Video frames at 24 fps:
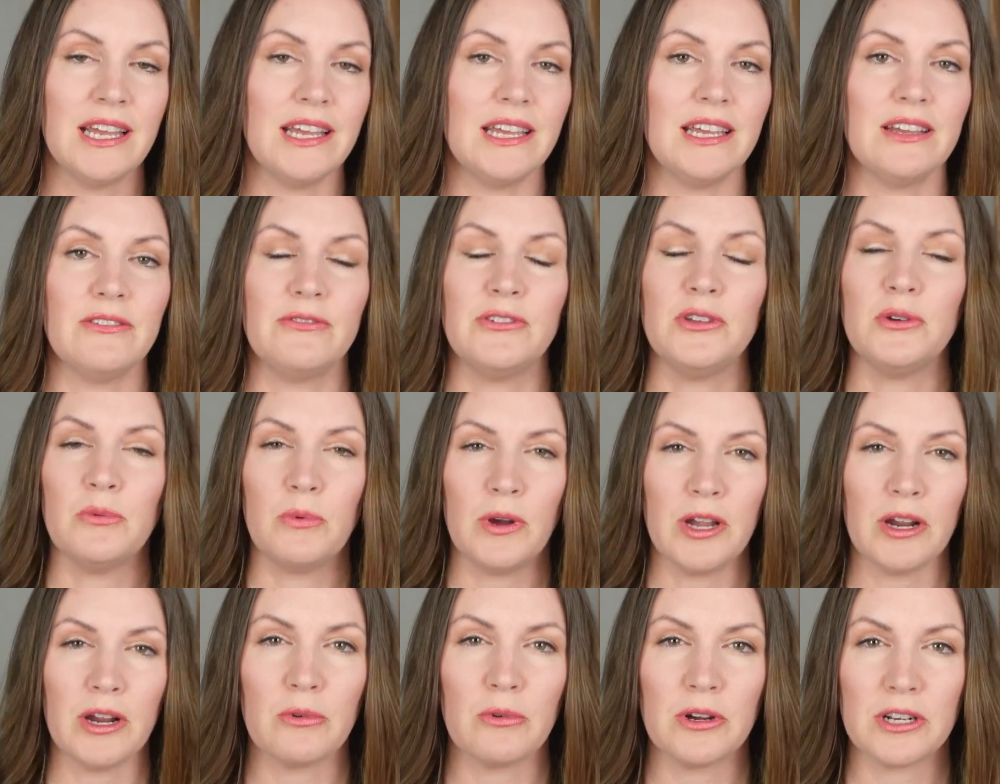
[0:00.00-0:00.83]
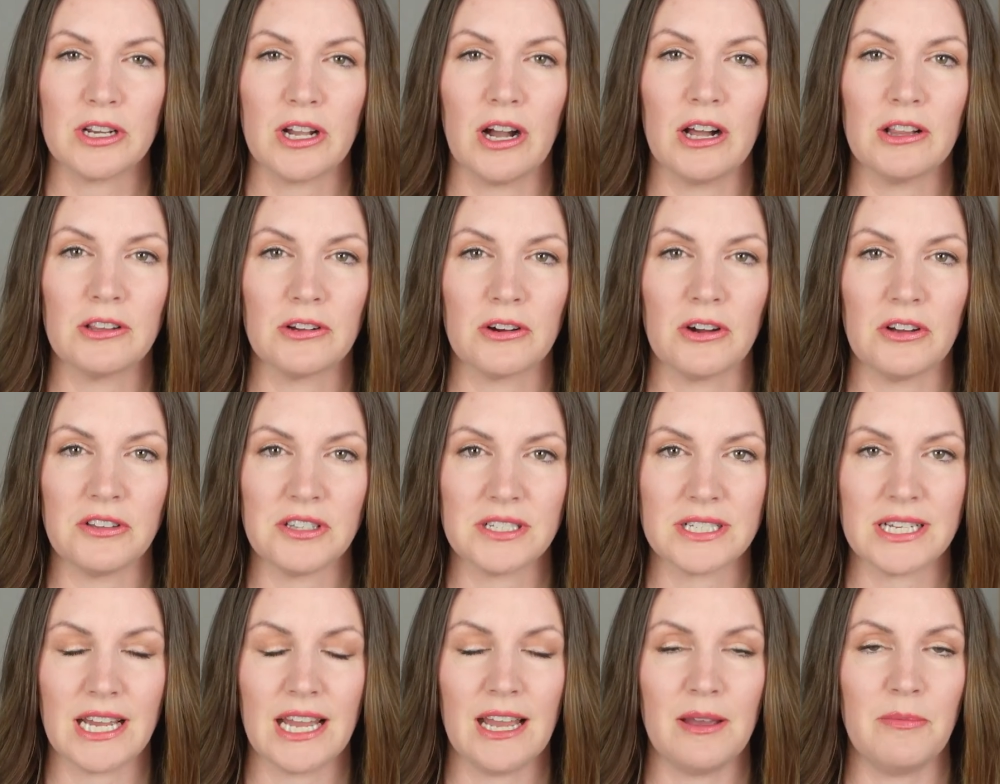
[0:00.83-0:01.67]
If you one color all
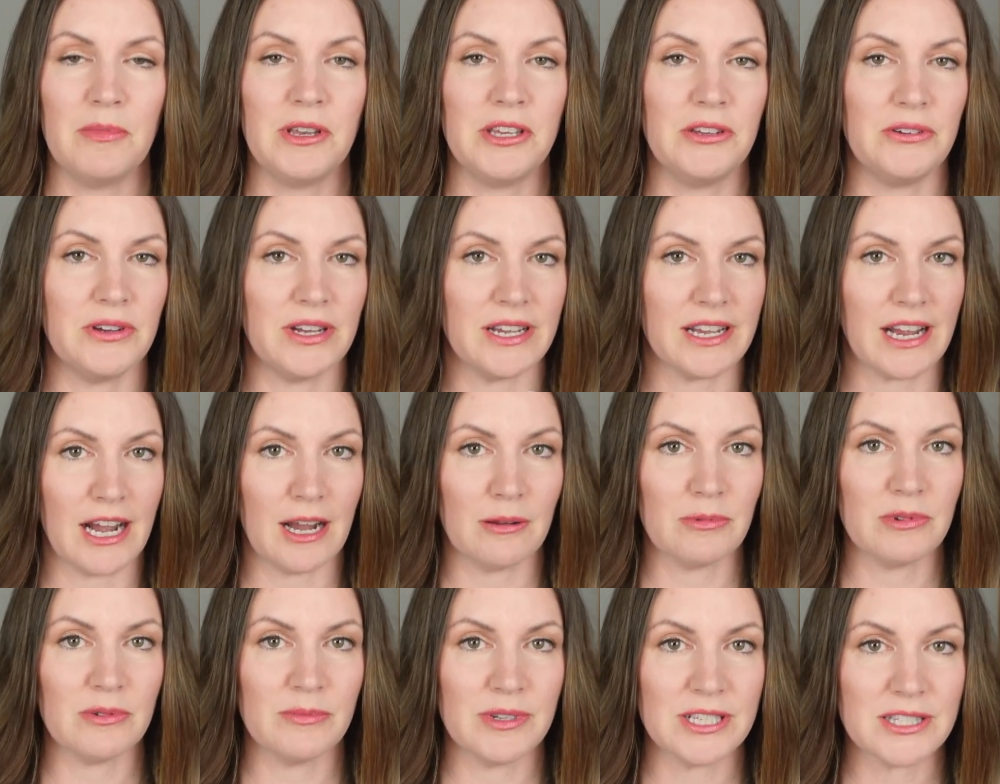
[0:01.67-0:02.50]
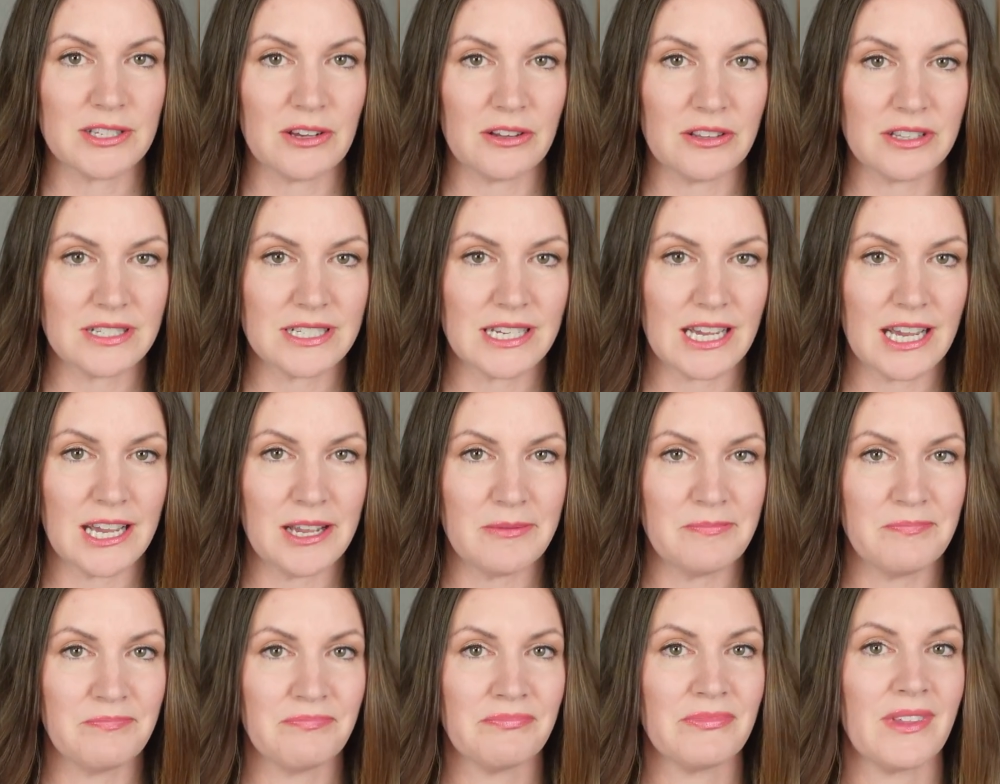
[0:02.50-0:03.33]
the time and you get compliments all the
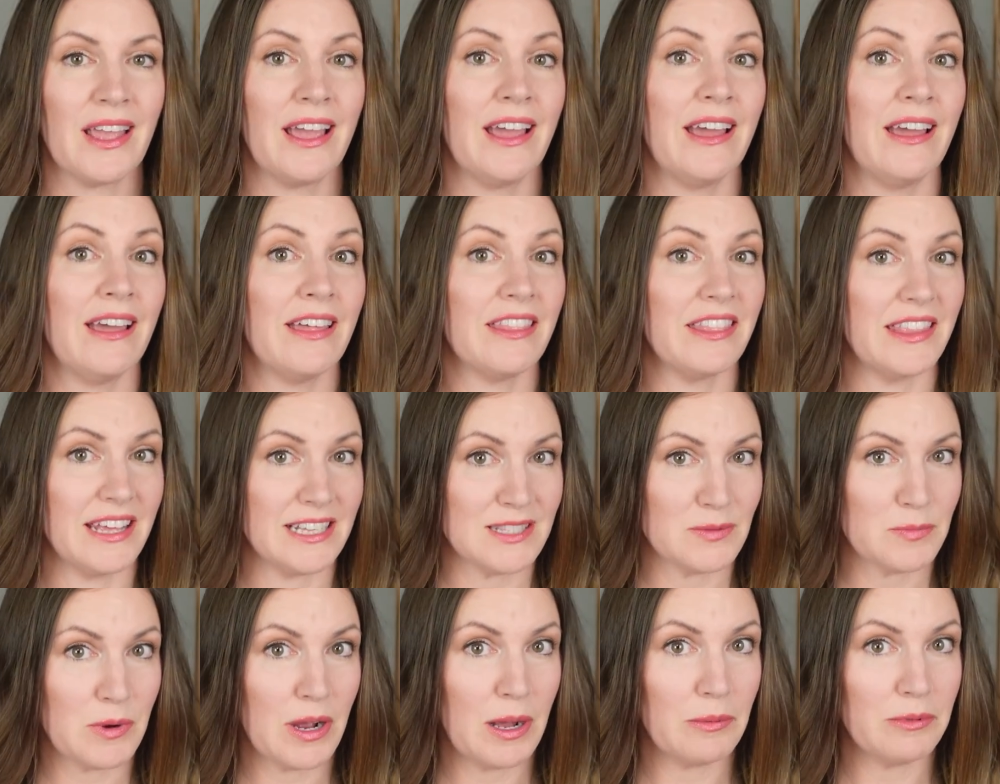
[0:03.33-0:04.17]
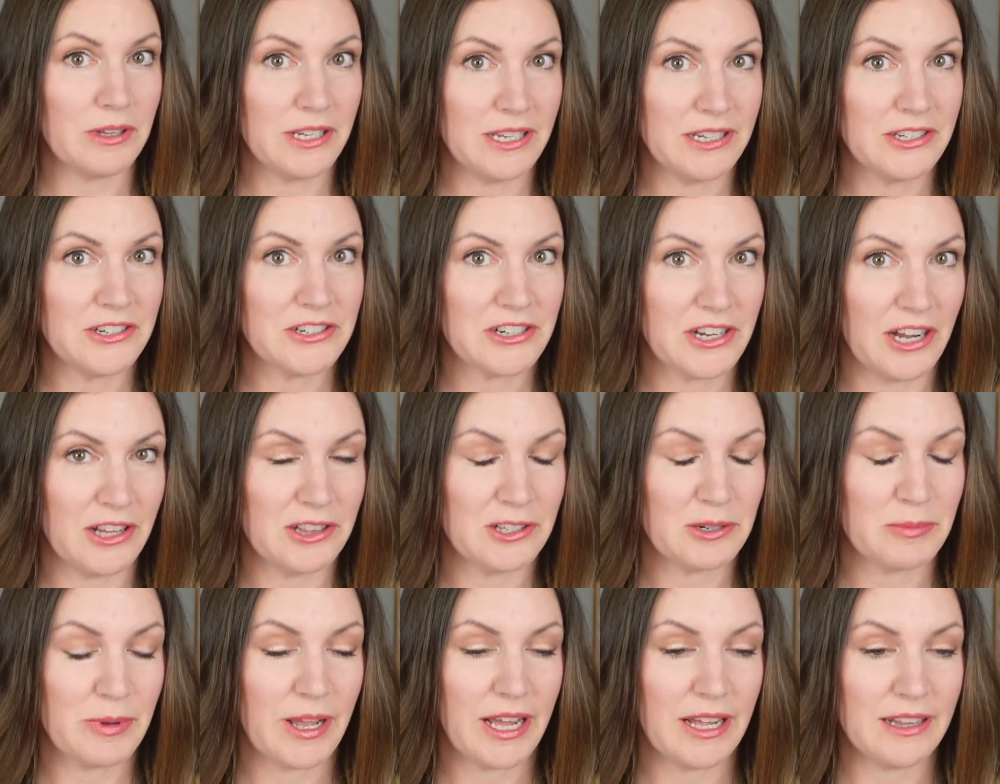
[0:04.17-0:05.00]
time, that's probably in your
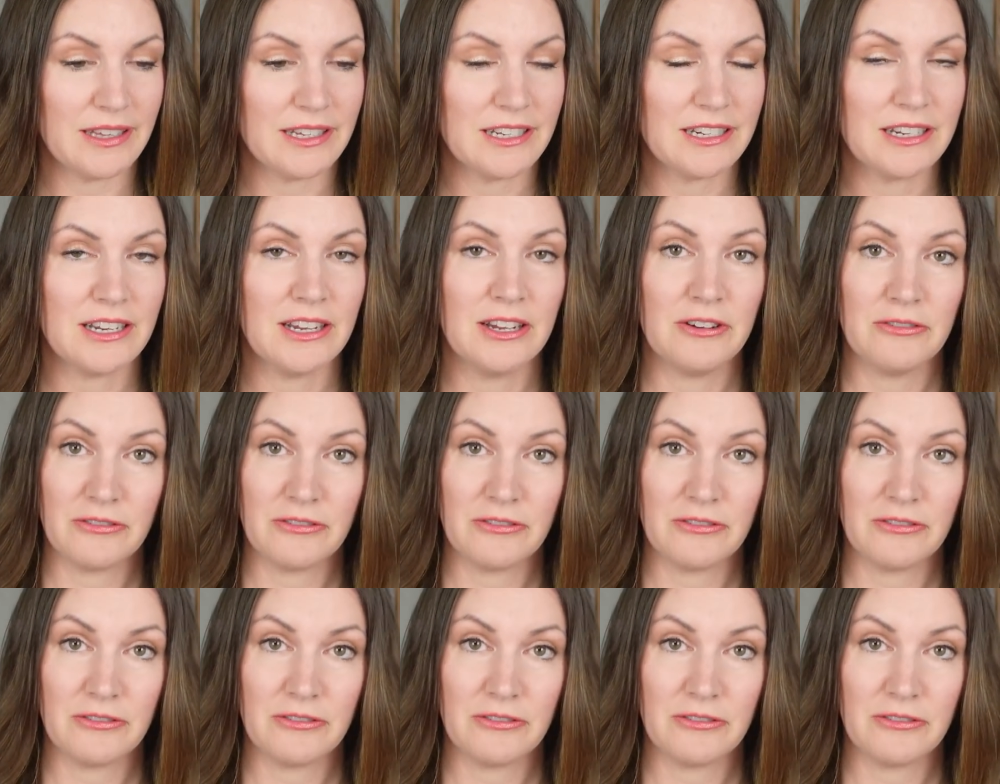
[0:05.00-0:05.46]
color palette.